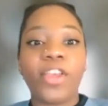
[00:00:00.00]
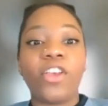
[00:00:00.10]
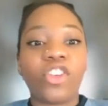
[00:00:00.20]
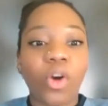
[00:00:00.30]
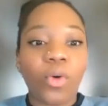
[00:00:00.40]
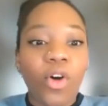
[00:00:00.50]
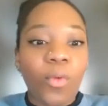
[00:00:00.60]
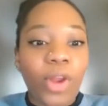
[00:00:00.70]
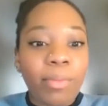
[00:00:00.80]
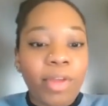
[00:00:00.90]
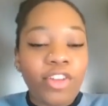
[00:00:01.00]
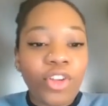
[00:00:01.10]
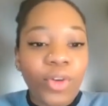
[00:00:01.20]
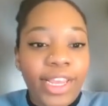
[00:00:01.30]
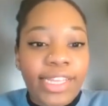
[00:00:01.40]
So what I'm going to
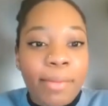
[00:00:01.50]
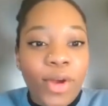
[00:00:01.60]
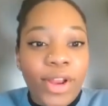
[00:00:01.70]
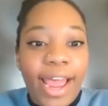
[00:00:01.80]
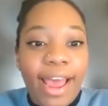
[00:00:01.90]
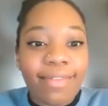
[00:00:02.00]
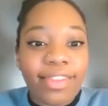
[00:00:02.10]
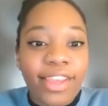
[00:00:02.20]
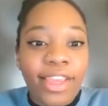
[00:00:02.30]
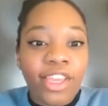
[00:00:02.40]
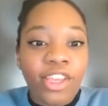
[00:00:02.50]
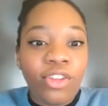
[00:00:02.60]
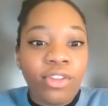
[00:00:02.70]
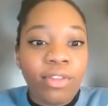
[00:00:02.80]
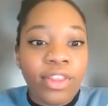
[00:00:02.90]
do is I'm going to have the,
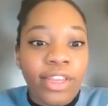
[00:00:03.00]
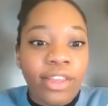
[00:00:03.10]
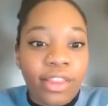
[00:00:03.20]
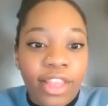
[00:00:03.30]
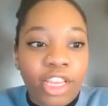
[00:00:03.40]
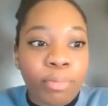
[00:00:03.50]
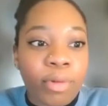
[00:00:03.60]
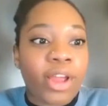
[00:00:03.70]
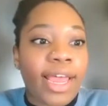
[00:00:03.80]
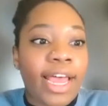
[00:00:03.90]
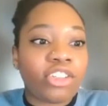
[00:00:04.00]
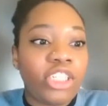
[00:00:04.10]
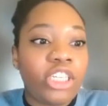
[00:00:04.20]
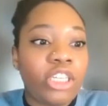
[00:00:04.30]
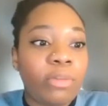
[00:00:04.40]
the this block
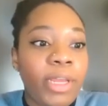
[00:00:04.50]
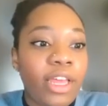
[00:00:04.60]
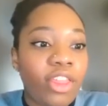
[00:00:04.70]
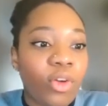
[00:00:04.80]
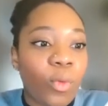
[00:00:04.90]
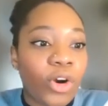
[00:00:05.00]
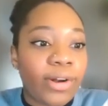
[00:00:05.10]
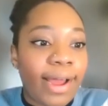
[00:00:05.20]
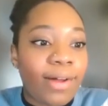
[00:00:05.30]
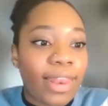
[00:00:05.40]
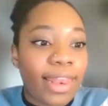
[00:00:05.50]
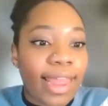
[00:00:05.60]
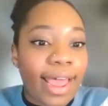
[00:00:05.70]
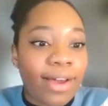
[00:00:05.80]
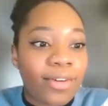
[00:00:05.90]
actually speak the word out
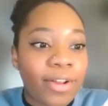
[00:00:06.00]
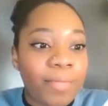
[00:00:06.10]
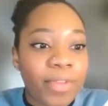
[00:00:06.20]
loud.